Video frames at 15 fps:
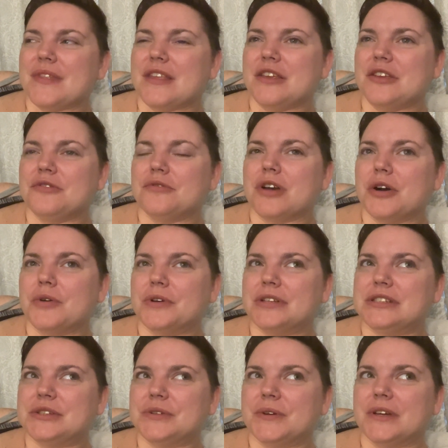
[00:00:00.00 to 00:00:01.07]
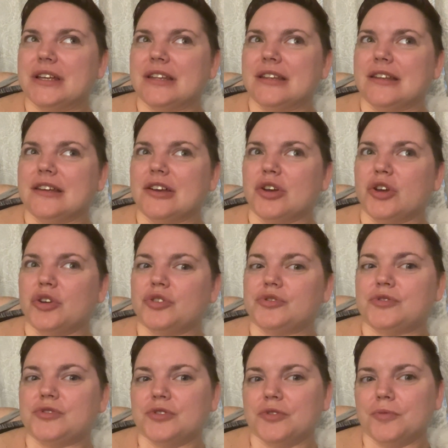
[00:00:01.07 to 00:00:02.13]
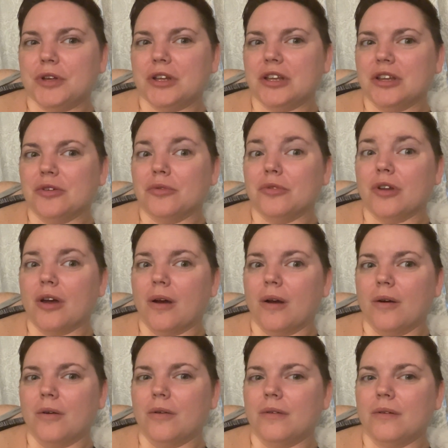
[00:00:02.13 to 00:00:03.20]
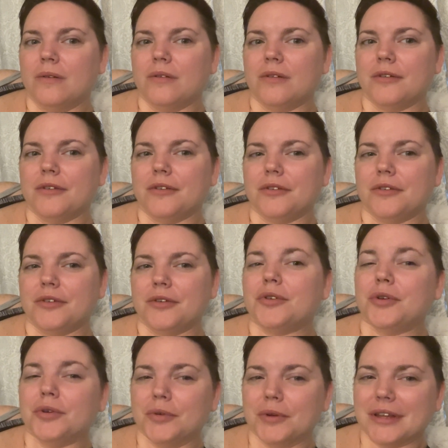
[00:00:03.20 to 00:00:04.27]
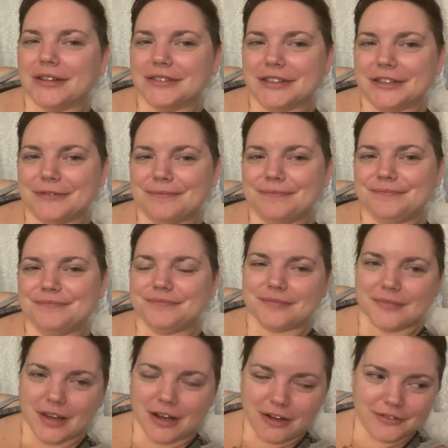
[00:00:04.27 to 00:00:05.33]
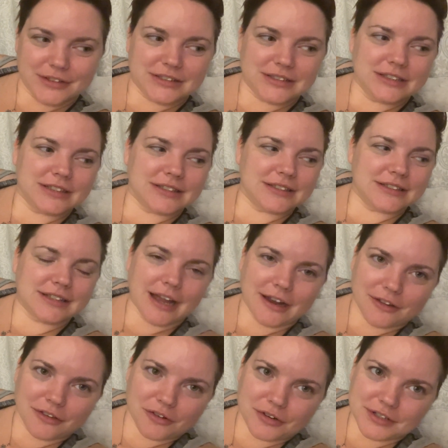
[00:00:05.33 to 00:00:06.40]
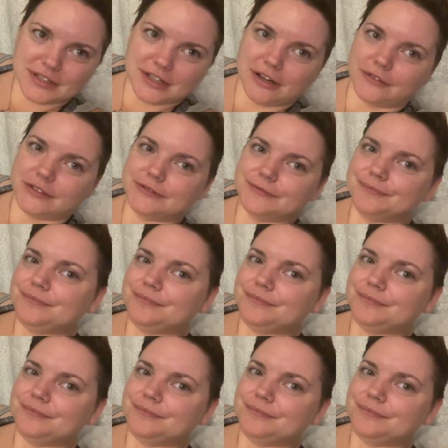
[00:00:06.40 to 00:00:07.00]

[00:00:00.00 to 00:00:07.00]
you go into it assuming you know who killed him, obviously, because it's an Agatha Christie novel.